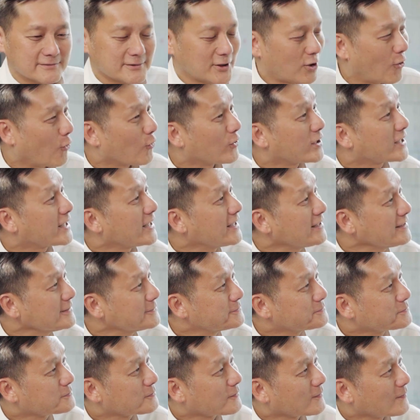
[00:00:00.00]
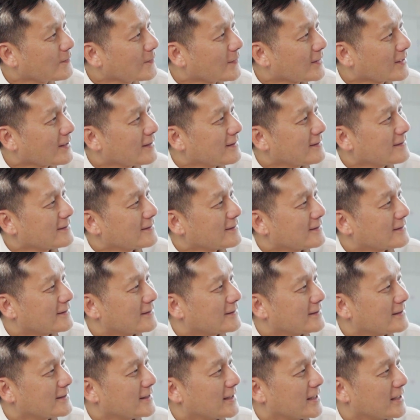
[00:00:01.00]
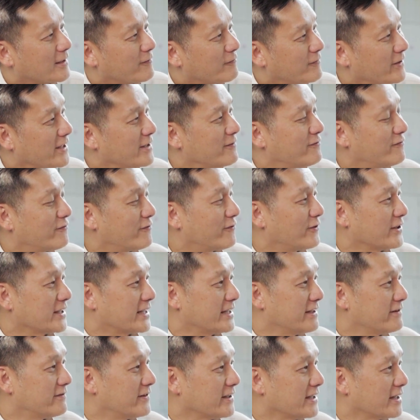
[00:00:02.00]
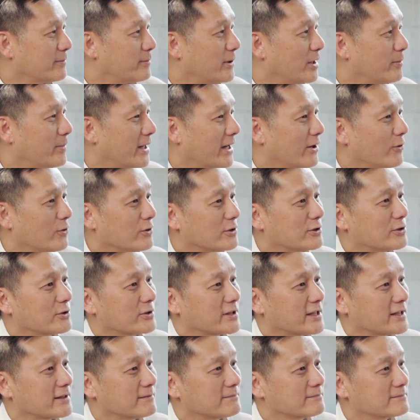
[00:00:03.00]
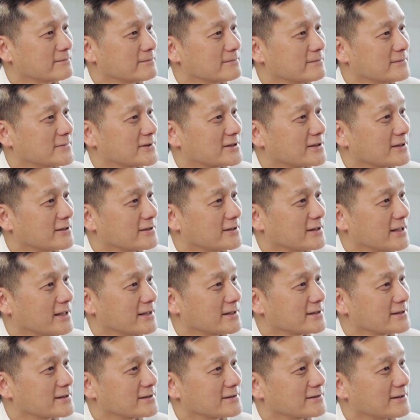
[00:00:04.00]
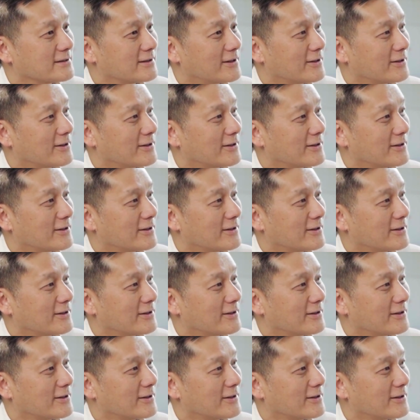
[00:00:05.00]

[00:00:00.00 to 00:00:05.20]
cooking, and I'm very forgiving about my own cooking. So it's